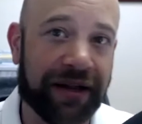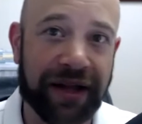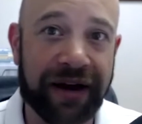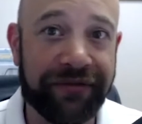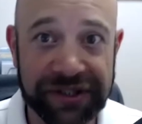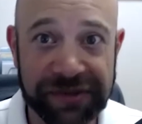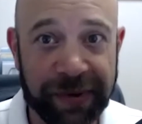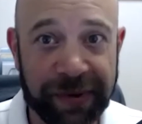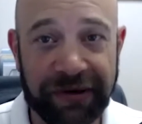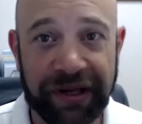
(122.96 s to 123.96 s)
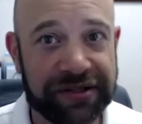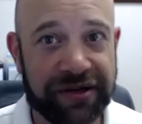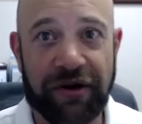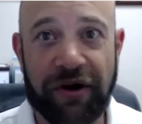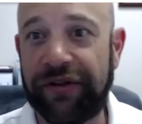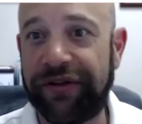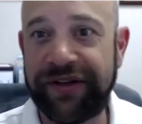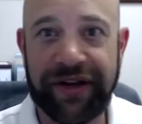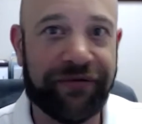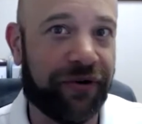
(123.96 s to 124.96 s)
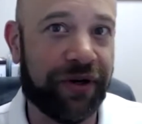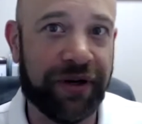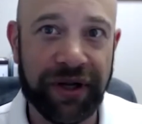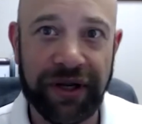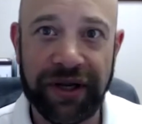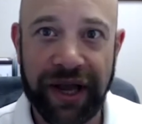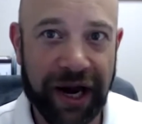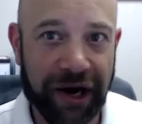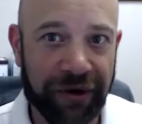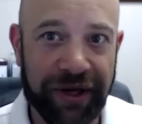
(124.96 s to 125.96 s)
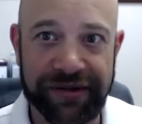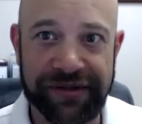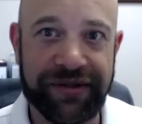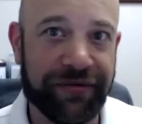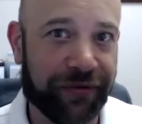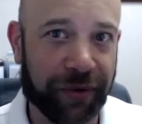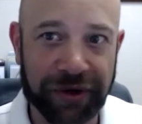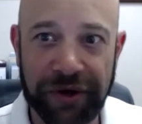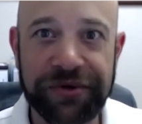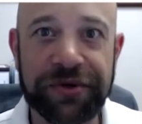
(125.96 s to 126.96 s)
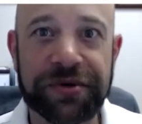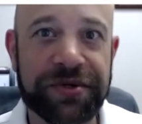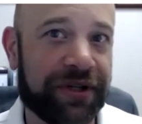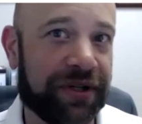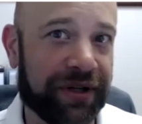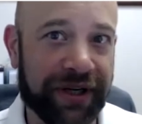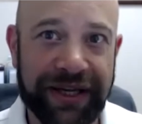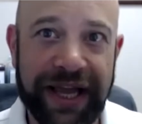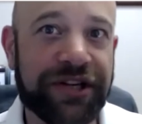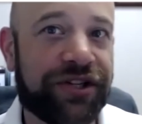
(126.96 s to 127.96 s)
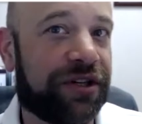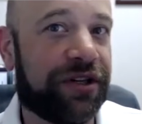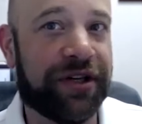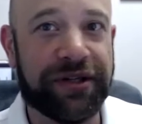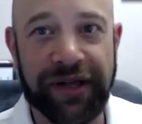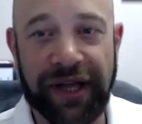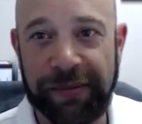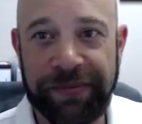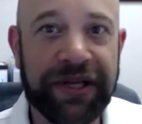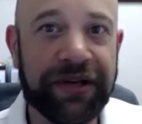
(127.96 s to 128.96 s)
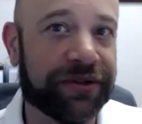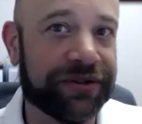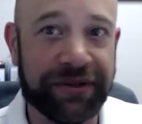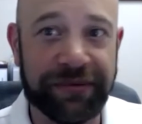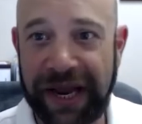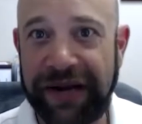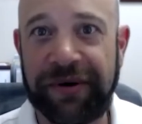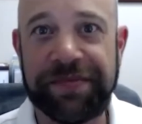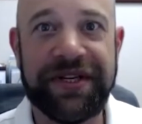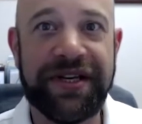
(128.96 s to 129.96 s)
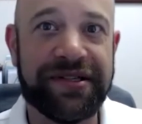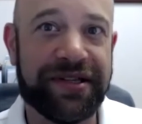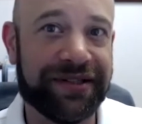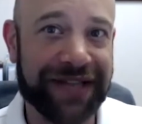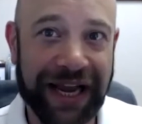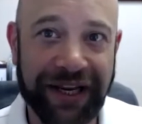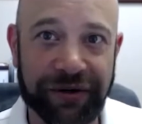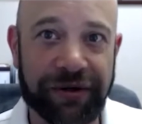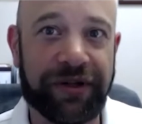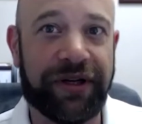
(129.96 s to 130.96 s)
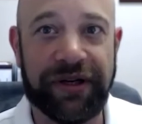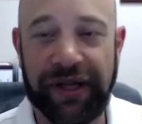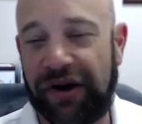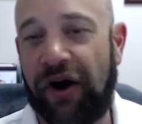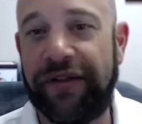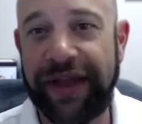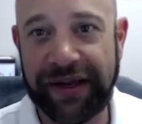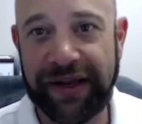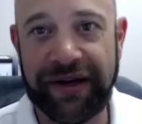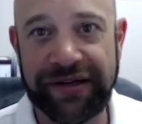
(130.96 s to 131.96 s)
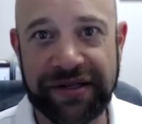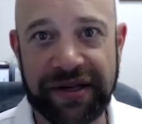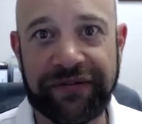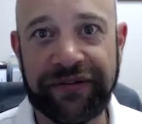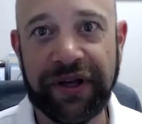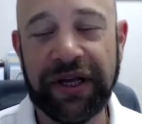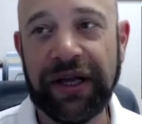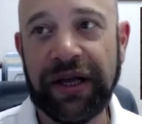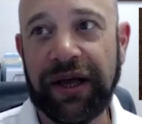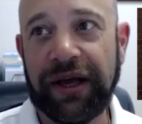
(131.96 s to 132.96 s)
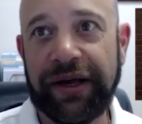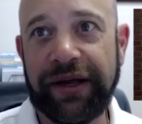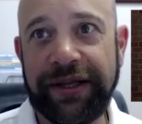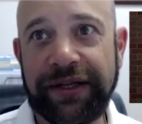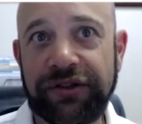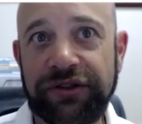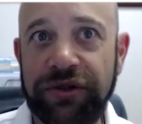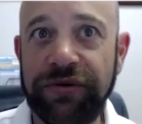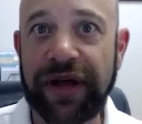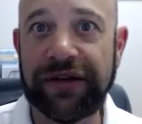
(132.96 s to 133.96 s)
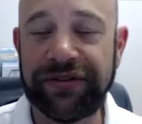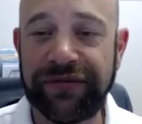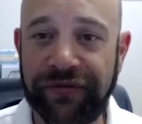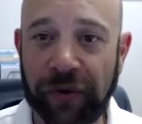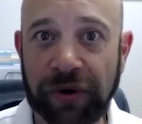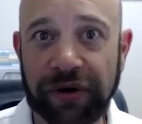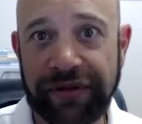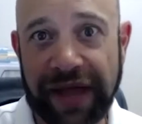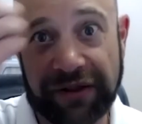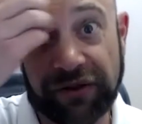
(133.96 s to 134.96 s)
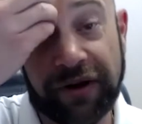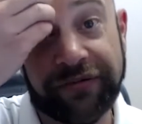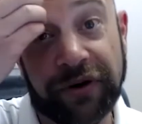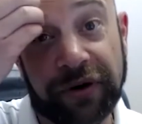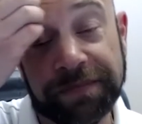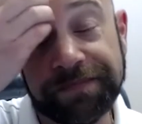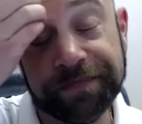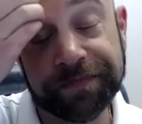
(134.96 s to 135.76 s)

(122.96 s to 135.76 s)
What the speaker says: a lot of experience on all the different areas, foreclosures and litigation and appeals and bankruptcies and title and all that kind of stuff. In 2004, that law firm